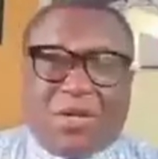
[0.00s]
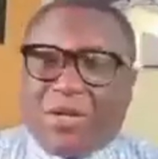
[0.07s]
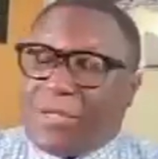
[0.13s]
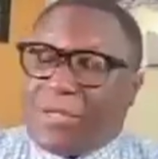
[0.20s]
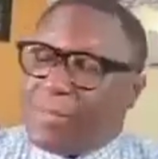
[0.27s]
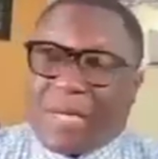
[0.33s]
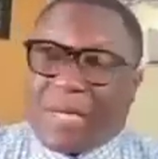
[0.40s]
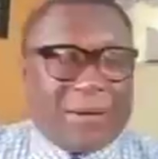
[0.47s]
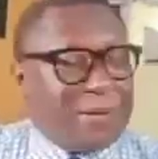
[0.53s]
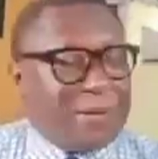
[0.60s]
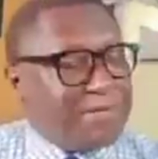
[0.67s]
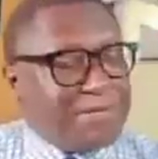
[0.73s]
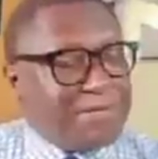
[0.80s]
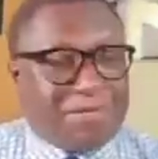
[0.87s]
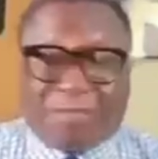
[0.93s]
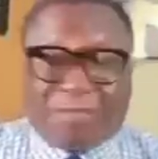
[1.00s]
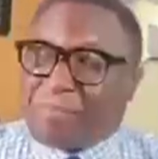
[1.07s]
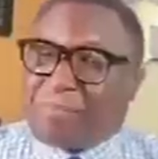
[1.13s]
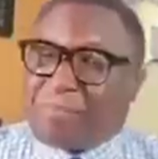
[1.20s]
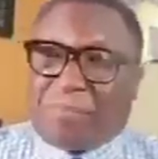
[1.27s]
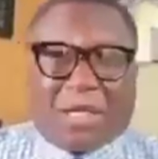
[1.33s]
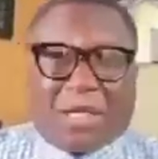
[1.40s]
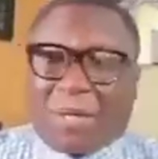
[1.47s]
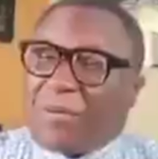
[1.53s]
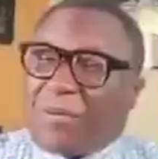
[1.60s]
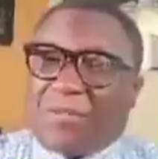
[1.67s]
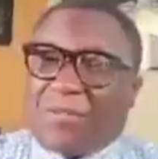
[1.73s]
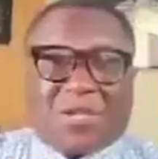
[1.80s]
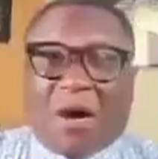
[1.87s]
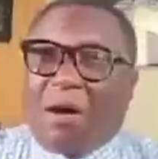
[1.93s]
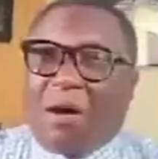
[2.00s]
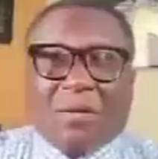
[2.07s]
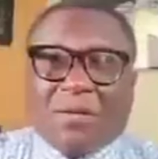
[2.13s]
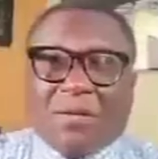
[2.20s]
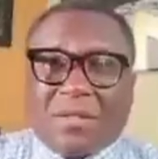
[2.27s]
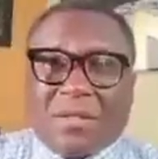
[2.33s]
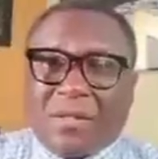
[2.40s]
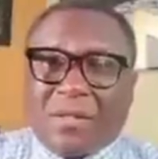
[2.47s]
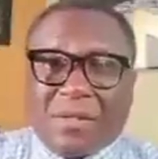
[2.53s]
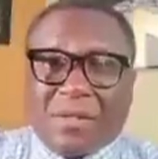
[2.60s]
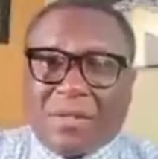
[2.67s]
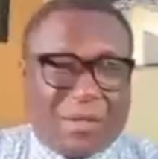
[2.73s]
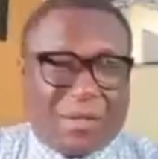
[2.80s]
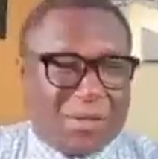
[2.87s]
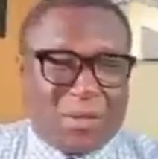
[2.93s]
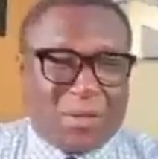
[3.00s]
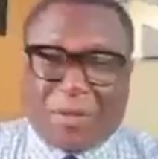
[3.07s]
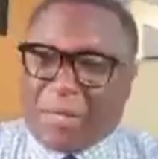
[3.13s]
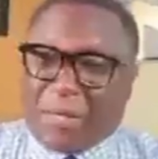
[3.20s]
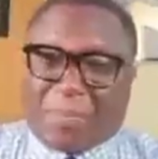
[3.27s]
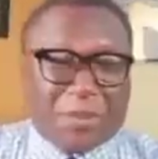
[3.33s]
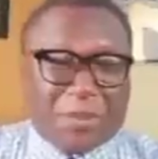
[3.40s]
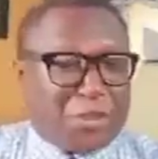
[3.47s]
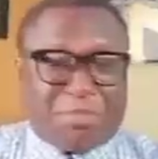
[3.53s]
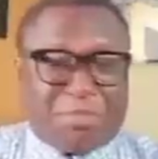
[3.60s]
you better pull up your socks. You better put your